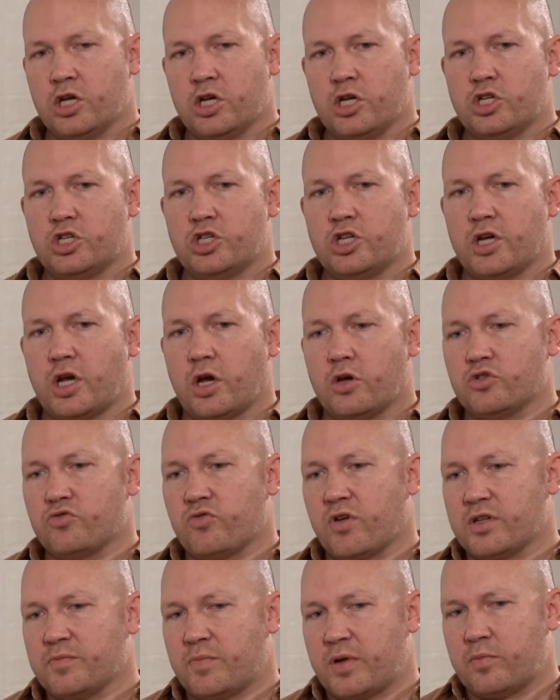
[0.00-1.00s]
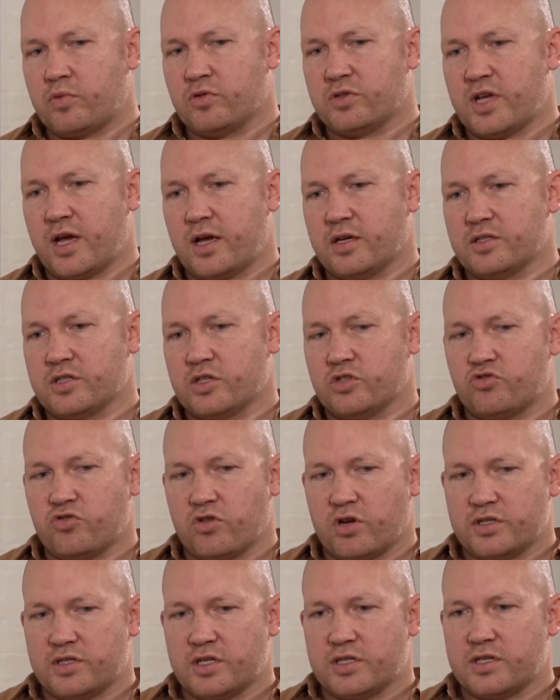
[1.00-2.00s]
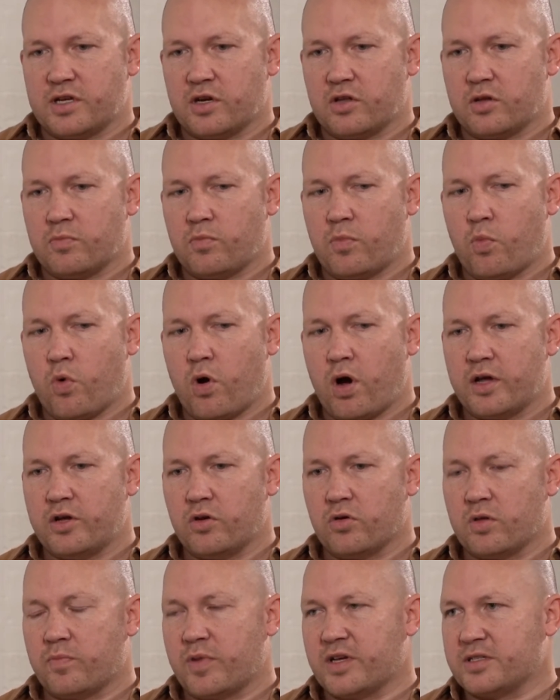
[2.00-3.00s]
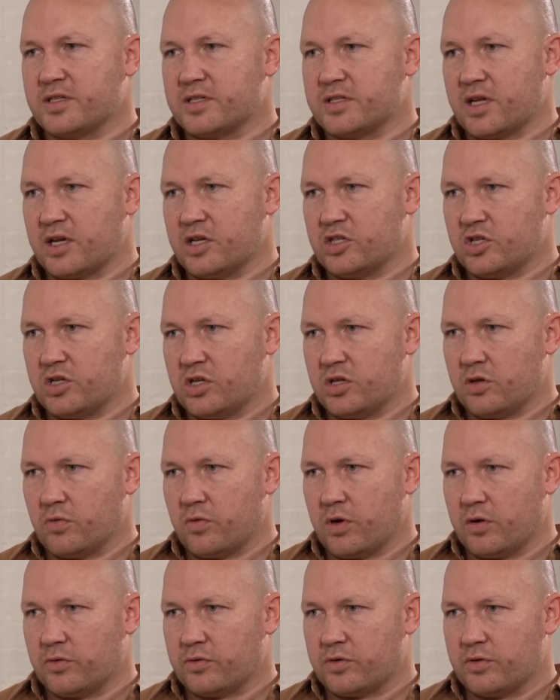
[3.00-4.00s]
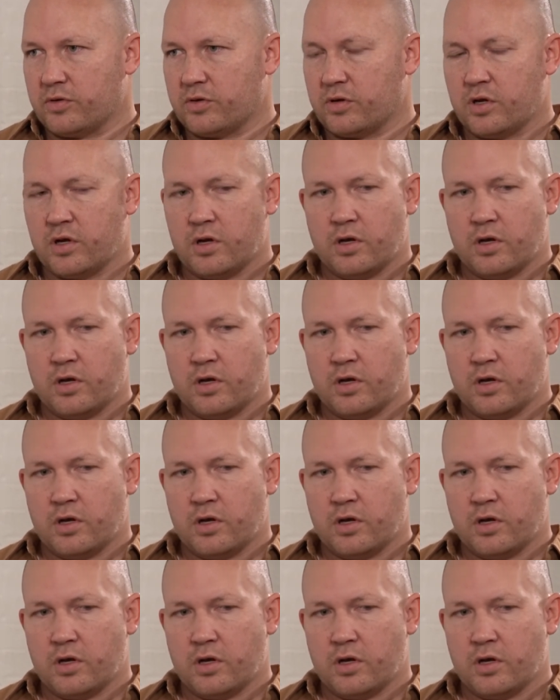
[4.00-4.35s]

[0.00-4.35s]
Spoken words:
she goes around people's houses and tries to tell them why you're the best estate agent in the world. Mm-hmm.